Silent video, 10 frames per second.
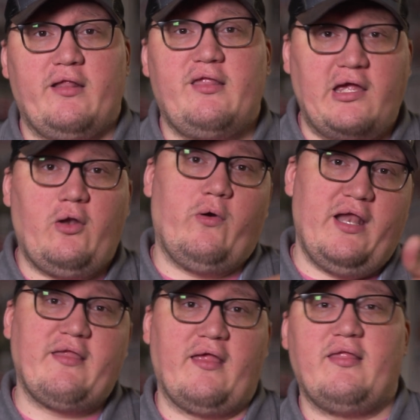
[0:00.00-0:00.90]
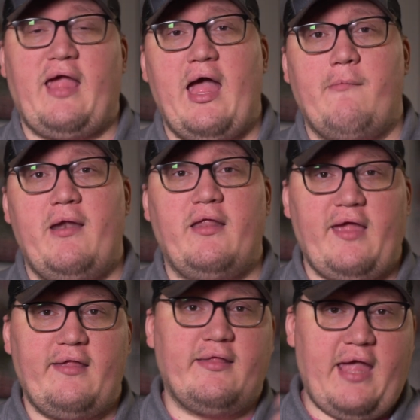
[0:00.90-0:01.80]
Celluloid is a scam. It is
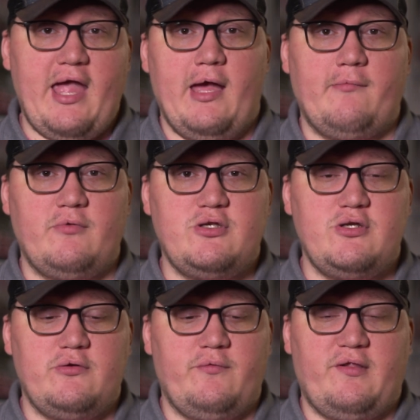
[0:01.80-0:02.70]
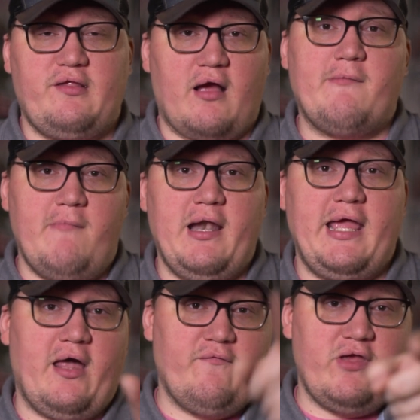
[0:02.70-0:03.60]
a scam to suck
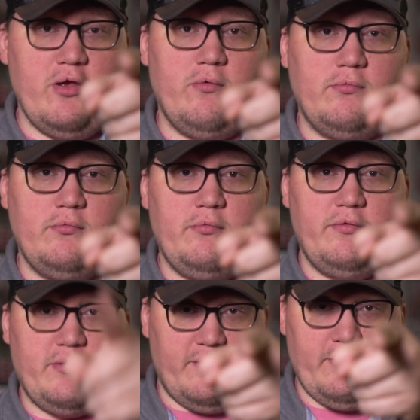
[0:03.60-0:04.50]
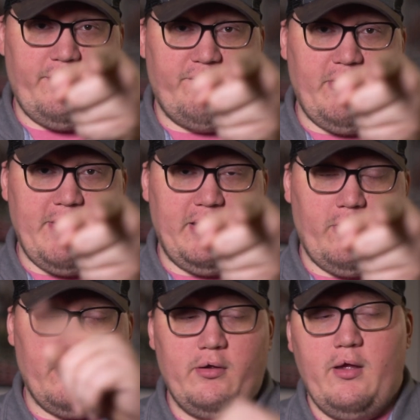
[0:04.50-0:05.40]
money out of you, the filmmaker.